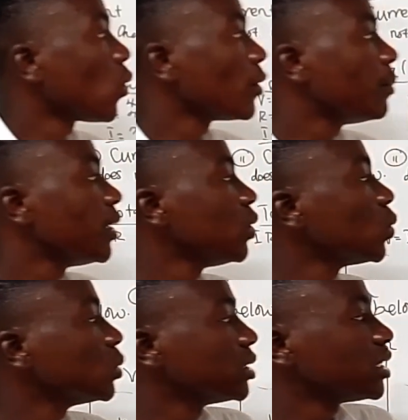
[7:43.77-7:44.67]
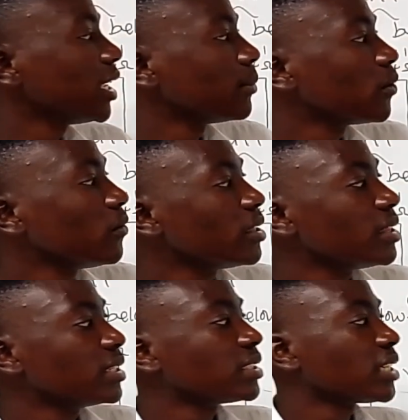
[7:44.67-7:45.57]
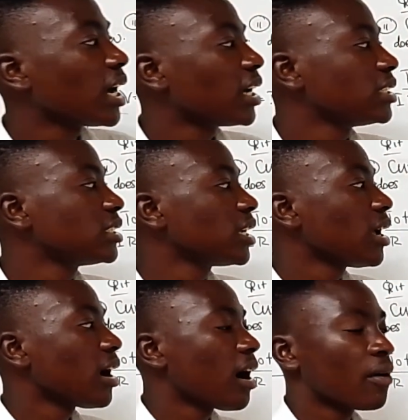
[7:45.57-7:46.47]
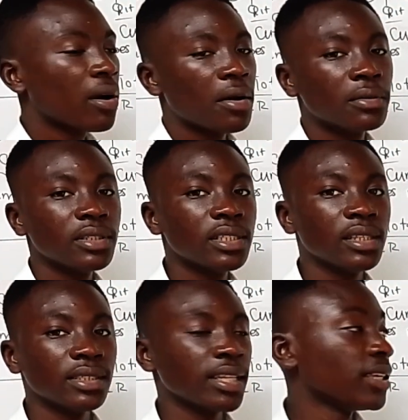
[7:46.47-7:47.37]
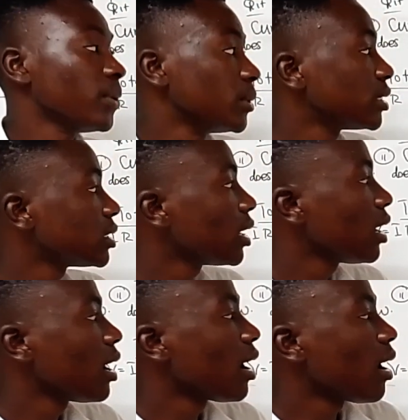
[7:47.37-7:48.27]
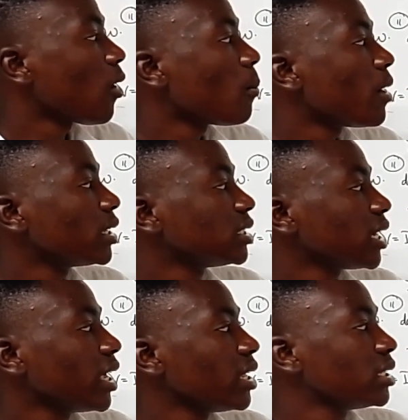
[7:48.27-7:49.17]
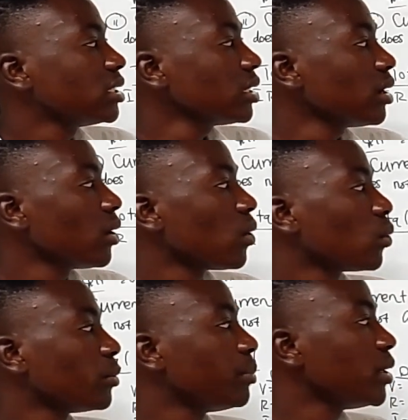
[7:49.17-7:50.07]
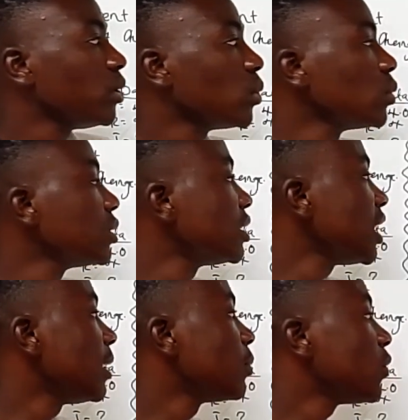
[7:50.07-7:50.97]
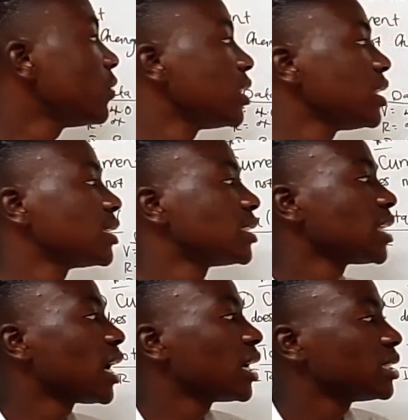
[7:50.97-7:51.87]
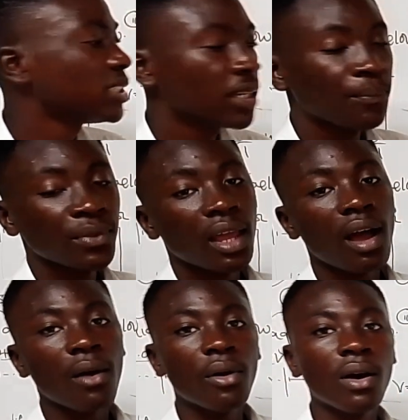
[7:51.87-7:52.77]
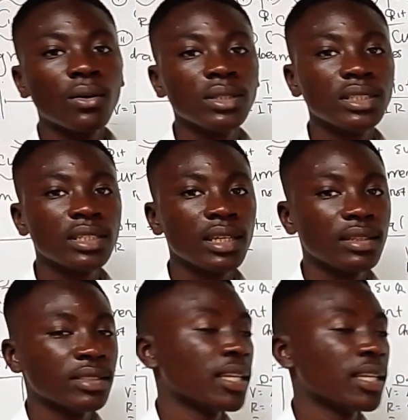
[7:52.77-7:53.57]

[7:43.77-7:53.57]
would be used in moving this charge around the circuit? How much energy would be used in moving this charge around the